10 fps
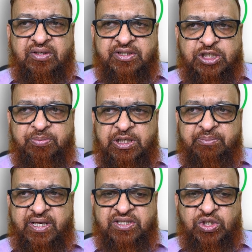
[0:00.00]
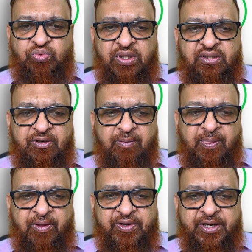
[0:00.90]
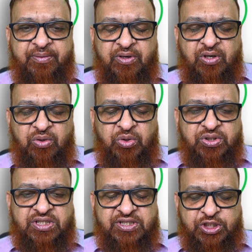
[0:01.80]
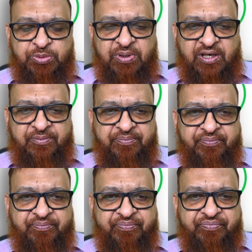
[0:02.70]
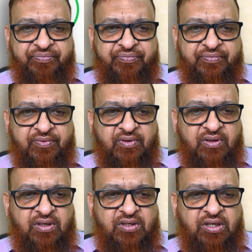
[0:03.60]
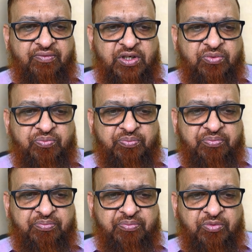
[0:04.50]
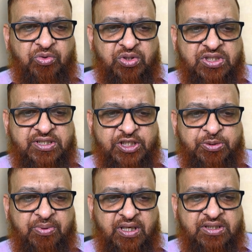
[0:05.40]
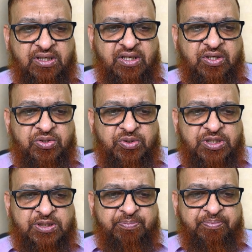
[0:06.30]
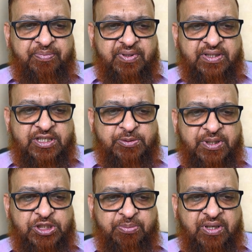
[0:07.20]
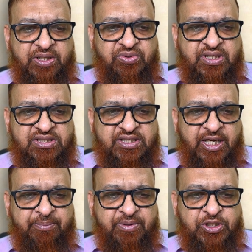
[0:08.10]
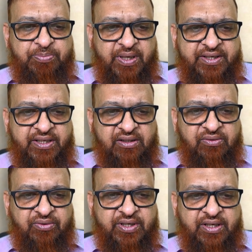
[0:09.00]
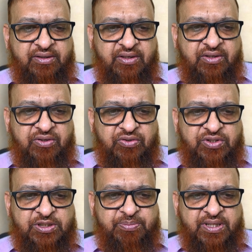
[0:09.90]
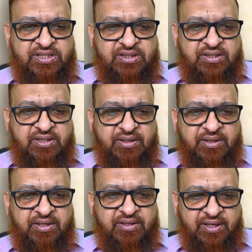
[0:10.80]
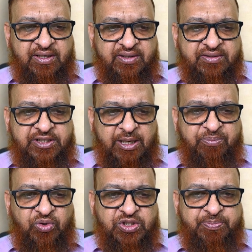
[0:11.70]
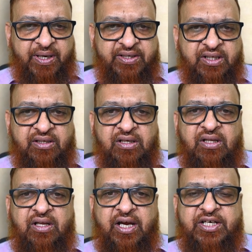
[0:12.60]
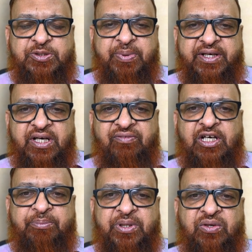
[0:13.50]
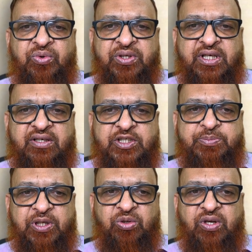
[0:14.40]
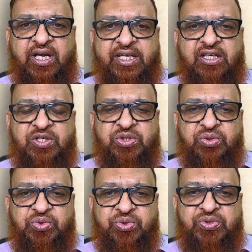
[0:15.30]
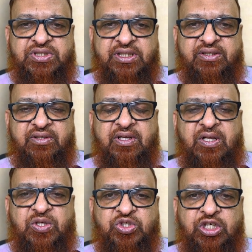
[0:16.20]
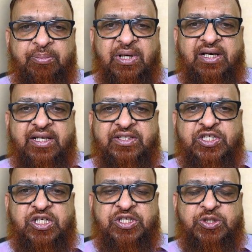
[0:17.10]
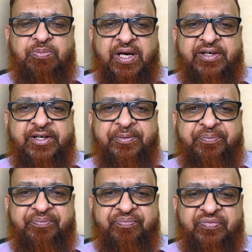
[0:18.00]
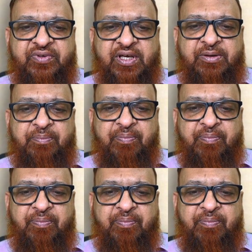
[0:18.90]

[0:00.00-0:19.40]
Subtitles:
Just minimize this one. Okay. Go to the search bar. Now when you go to the search bar, you just, in the search bar, you just type Spyder. Okay. You just press type or Spyder, and Spyder will appear over here. This particular icon you should see. So double click this Spyder. Okay.